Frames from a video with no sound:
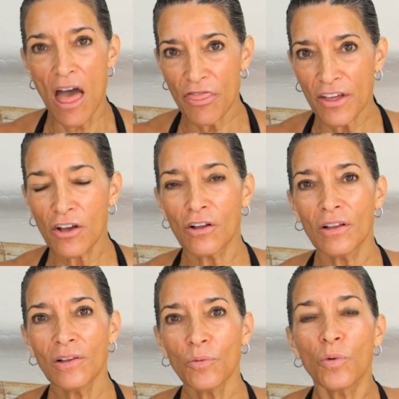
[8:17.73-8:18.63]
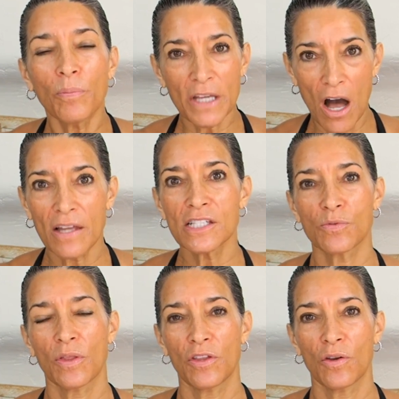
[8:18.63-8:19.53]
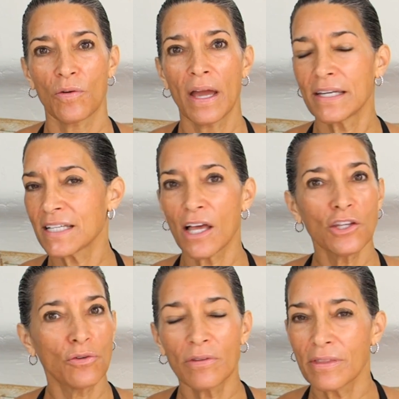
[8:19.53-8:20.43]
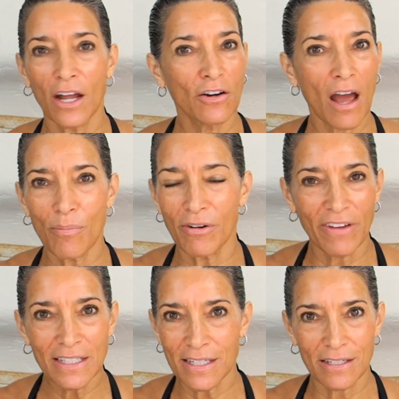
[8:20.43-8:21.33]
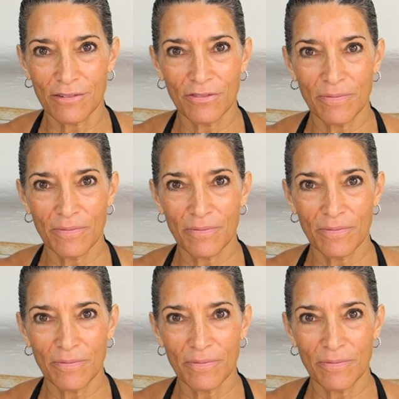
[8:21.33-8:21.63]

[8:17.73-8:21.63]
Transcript: ethical will be honest with you and tell you they are not preventative.